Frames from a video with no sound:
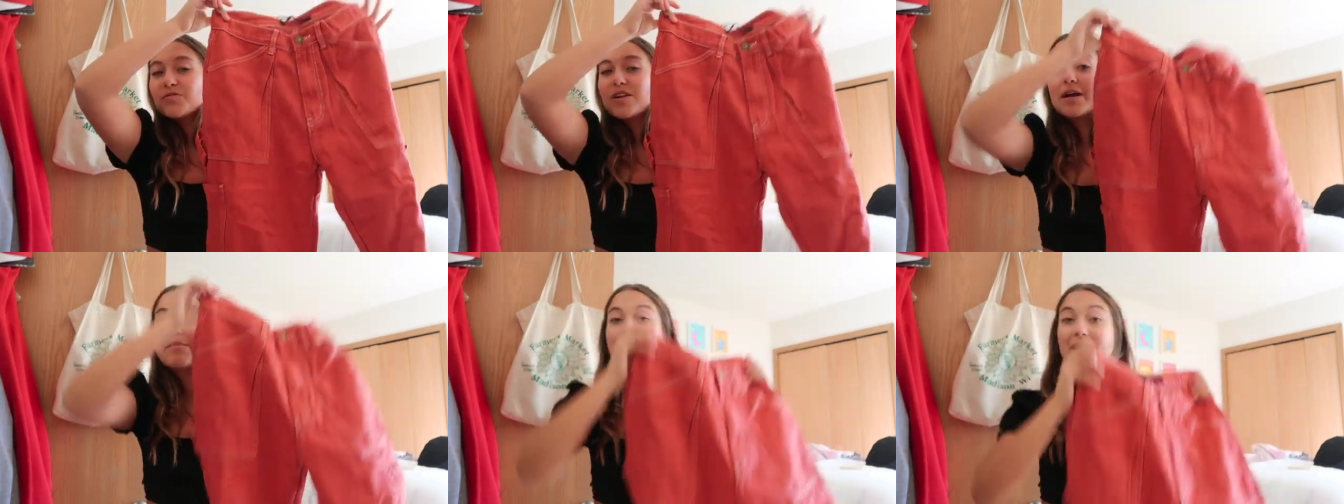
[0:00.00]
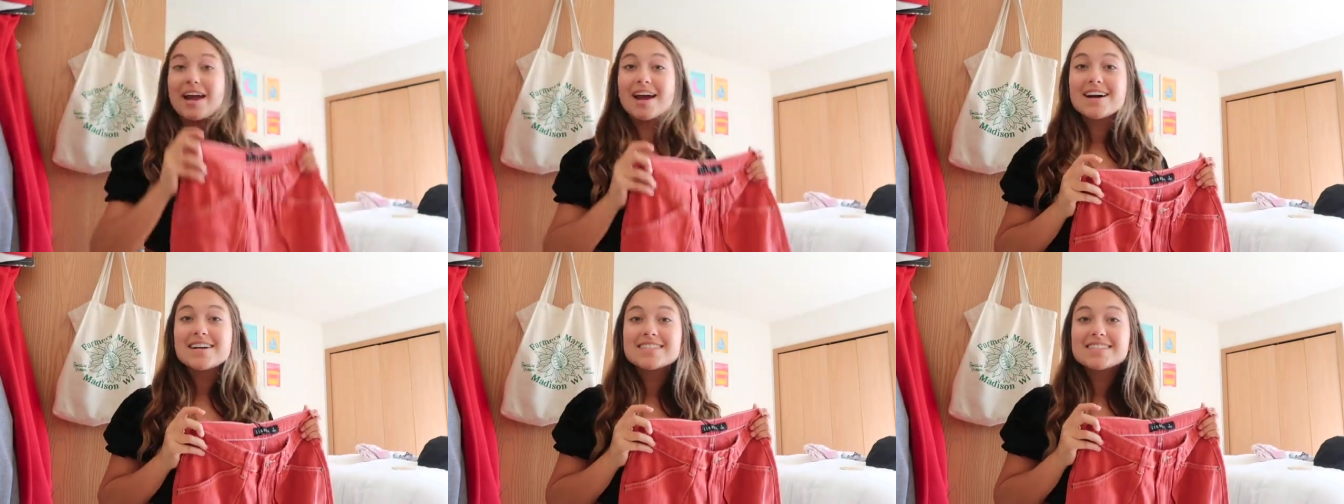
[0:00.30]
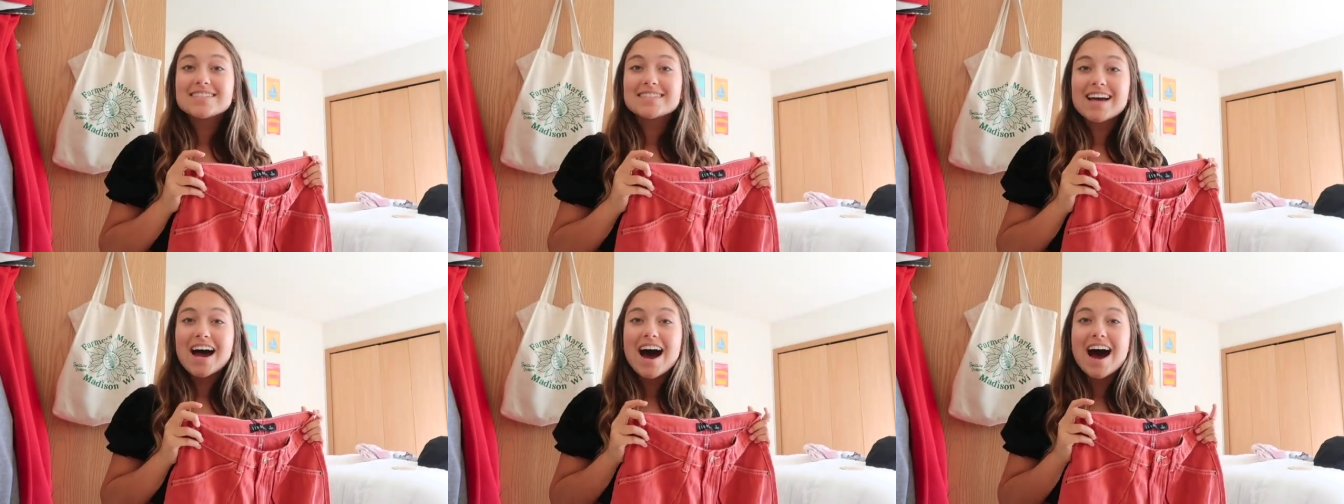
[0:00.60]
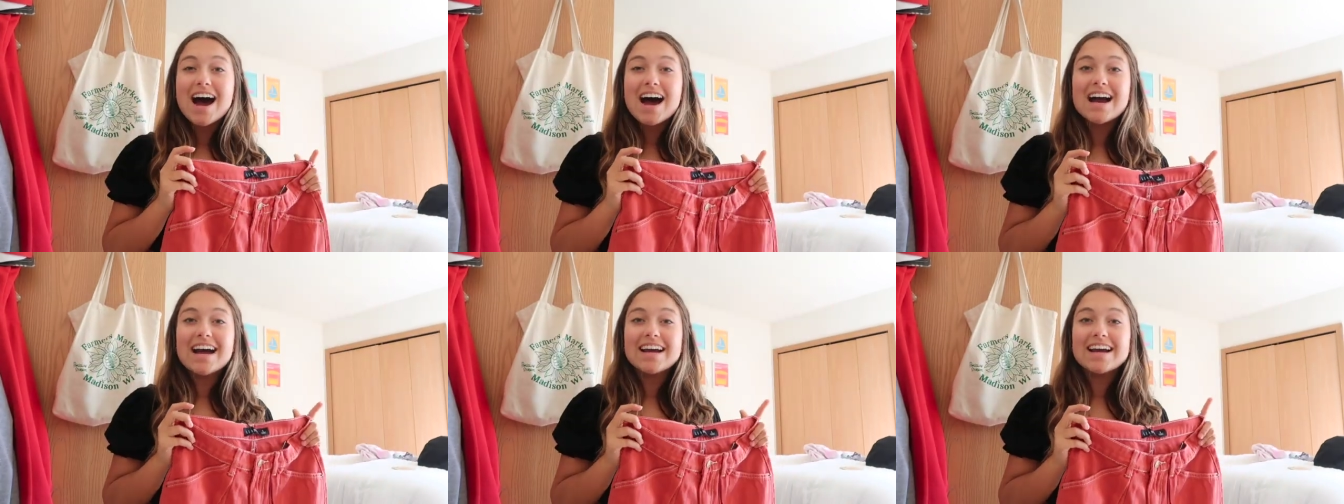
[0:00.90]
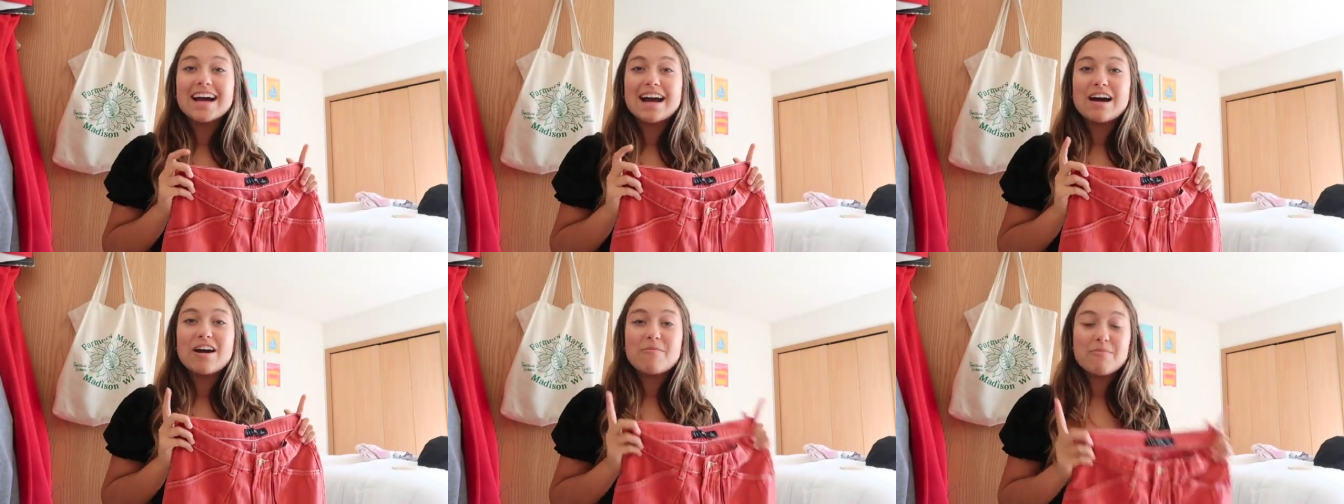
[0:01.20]
red pants.
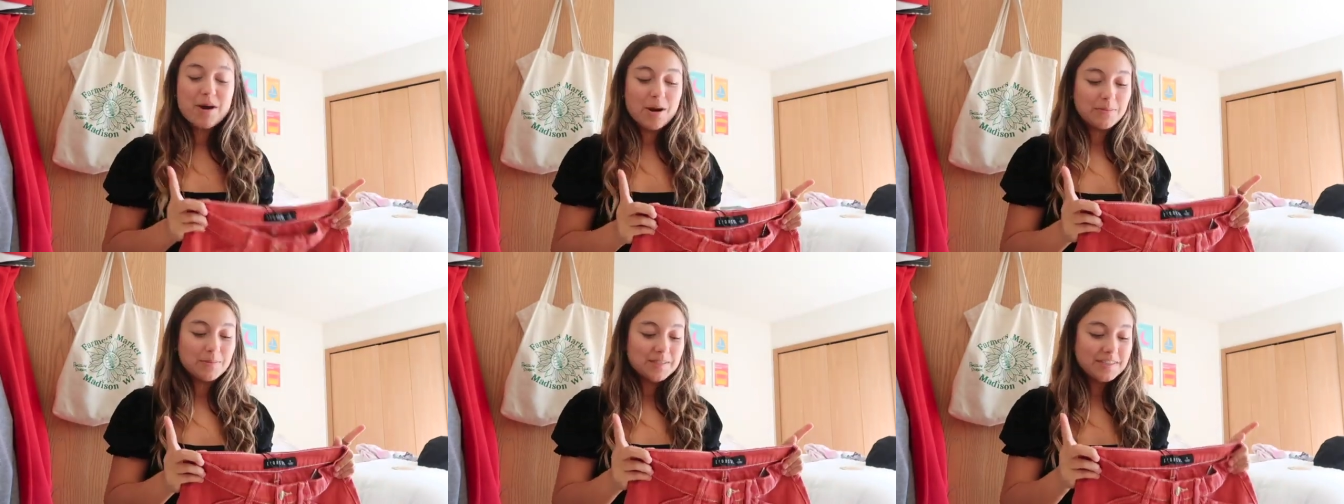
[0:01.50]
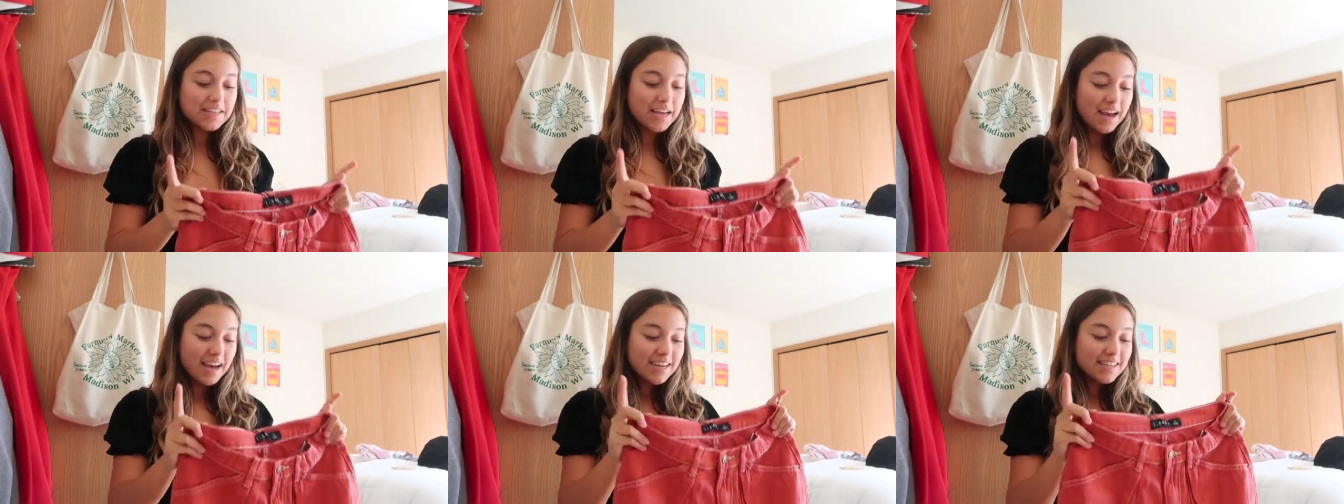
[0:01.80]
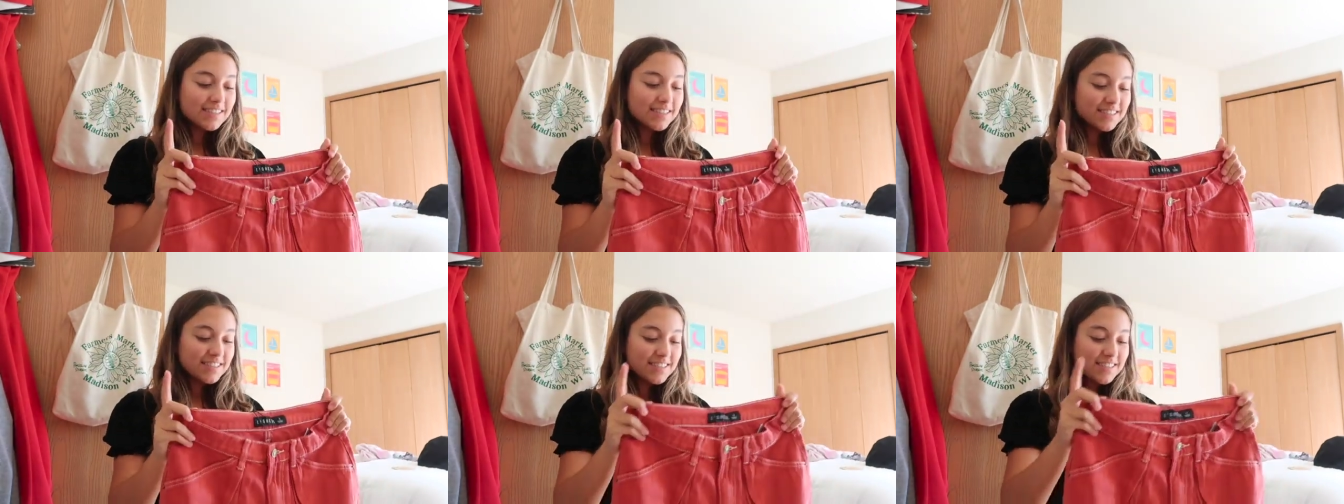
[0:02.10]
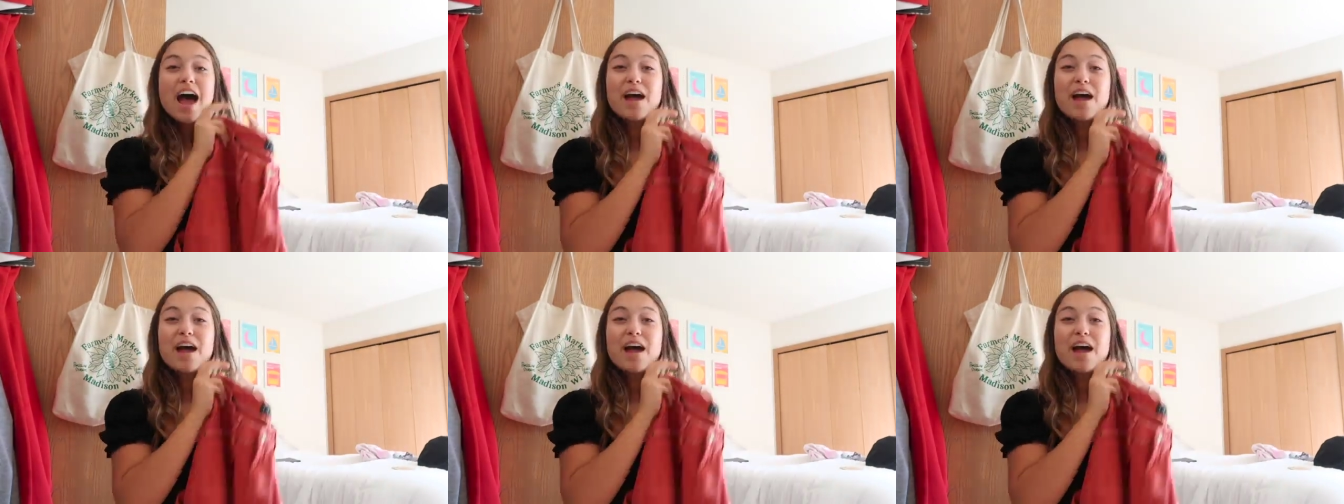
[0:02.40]
I am obsessed.